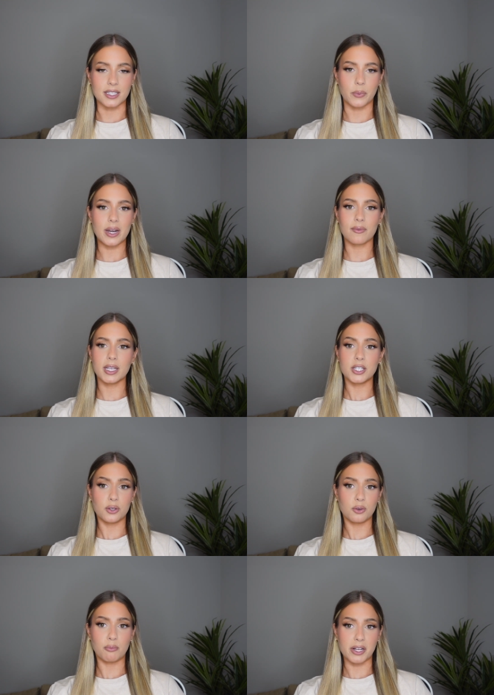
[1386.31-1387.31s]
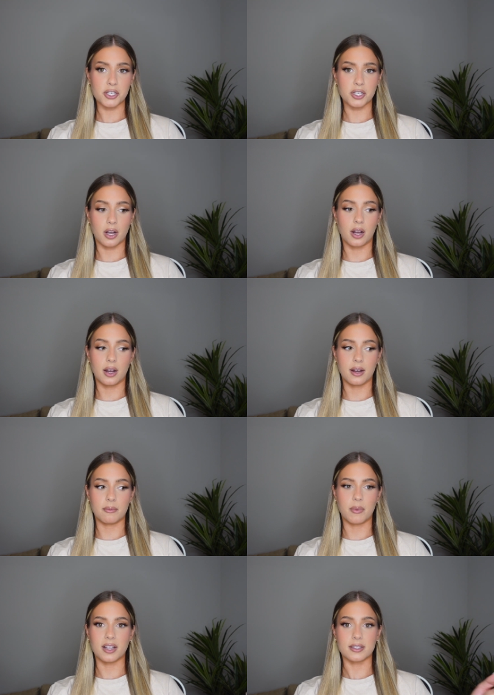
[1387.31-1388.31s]
So we didn't really do much
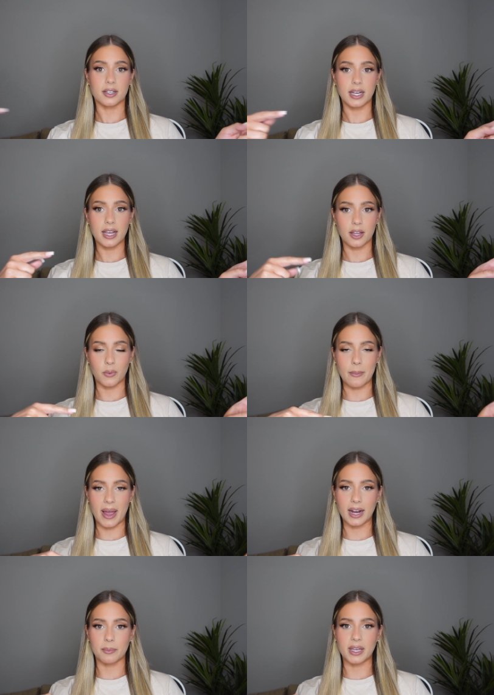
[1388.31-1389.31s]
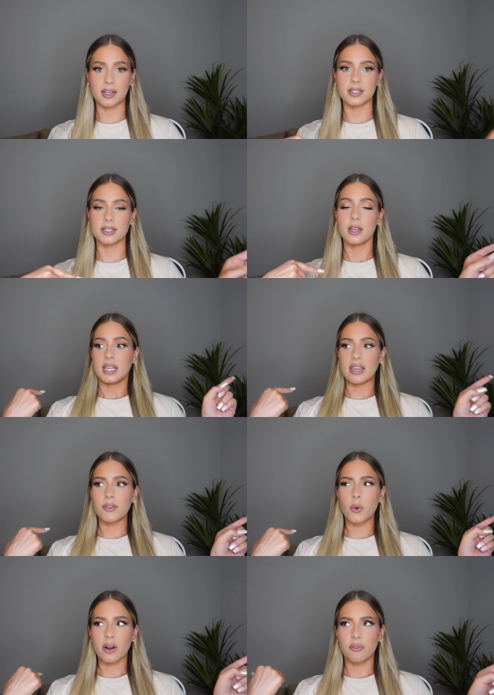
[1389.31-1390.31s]
um, on Sunday on the way back because even
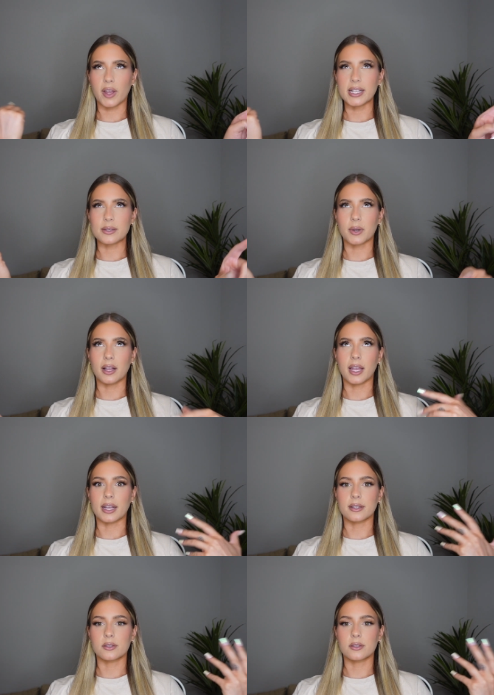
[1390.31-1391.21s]
though our flights were at like